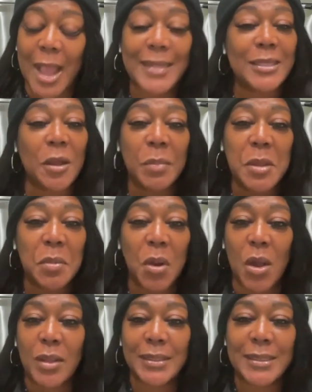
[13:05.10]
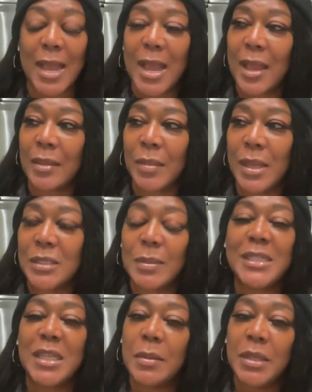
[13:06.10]
I tell people all the time,
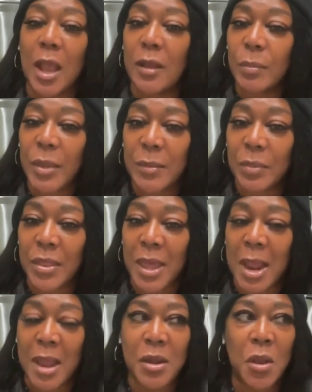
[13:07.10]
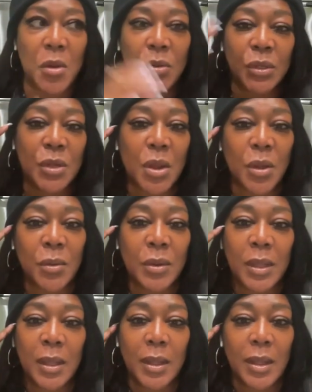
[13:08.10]
especially young people that I know,
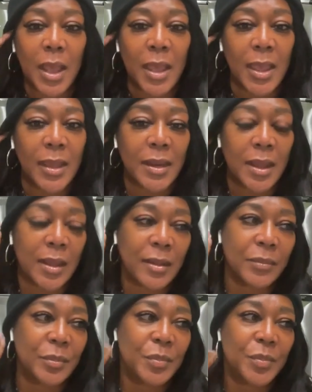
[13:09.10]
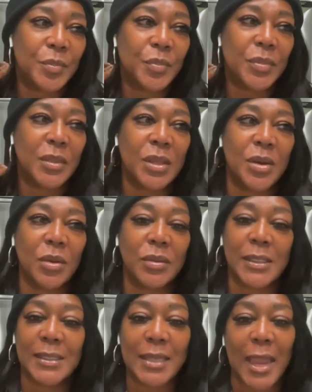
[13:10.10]
and,
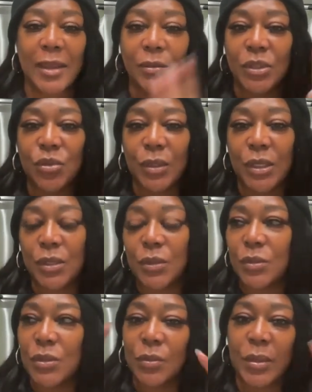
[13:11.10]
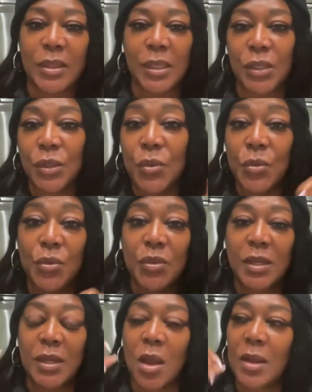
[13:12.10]
this language we use with the
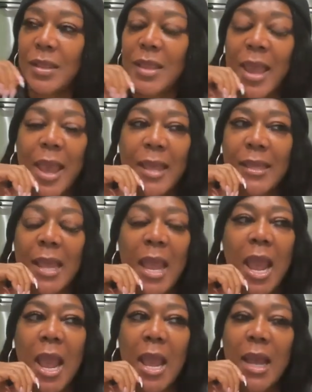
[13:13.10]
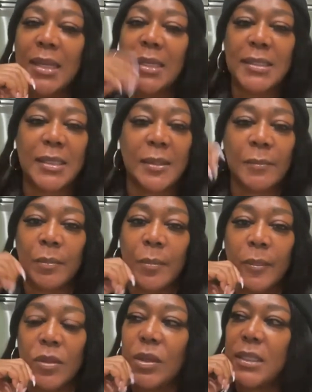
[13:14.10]
youth and all of that. Listen,
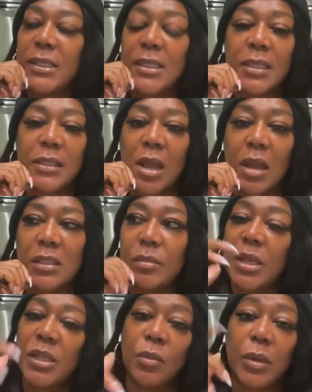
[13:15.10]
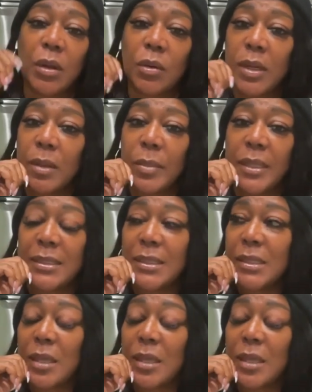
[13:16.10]
you can sit and talk to me. You want to go into business?